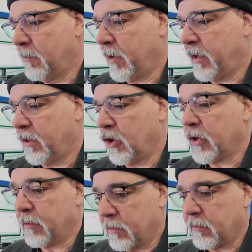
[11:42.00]
But
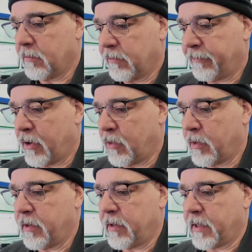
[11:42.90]
looking
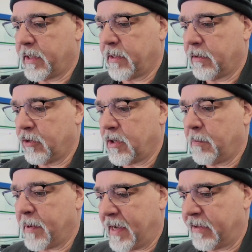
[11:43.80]
forward,
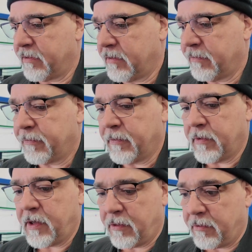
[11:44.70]
looking positive.
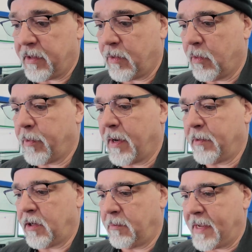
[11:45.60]
The other thing we're
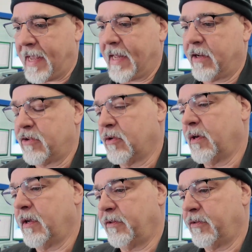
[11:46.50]
probably going to be adding
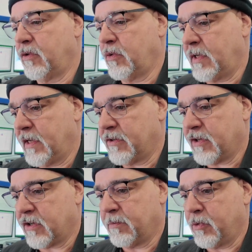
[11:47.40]
to it is the new
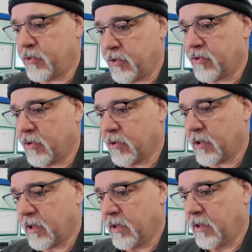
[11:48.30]
DSX boost controller.